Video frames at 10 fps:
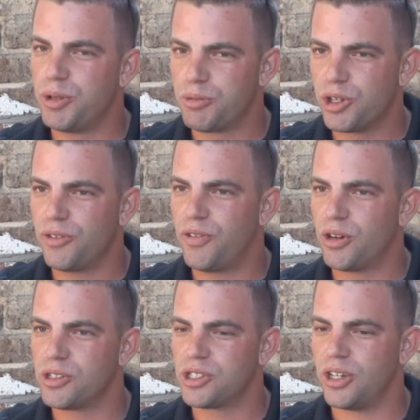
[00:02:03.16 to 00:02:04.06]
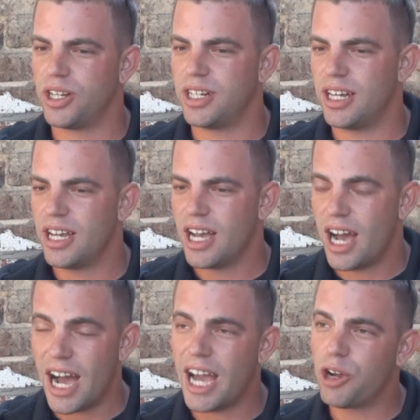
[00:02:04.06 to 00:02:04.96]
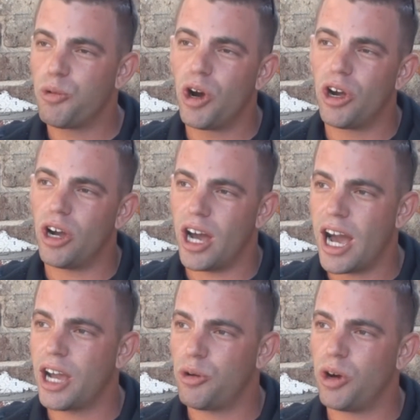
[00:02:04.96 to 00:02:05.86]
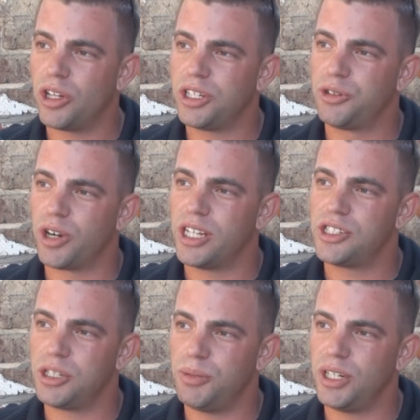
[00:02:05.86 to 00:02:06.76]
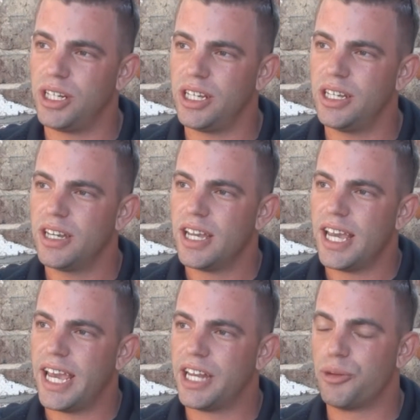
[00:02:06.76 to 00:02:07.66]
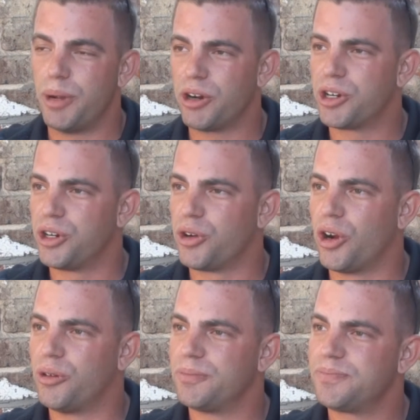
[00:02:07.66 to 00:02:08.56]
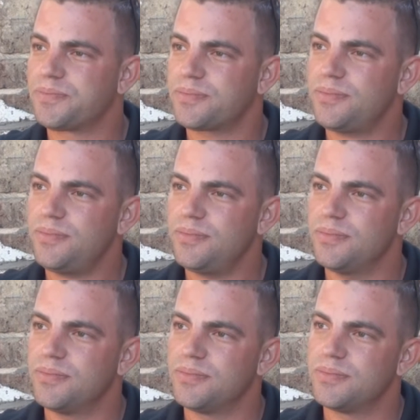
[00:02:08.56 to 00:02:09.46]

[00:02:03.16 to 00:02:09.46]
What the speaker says: really focus on high quality grade CBD and American grown.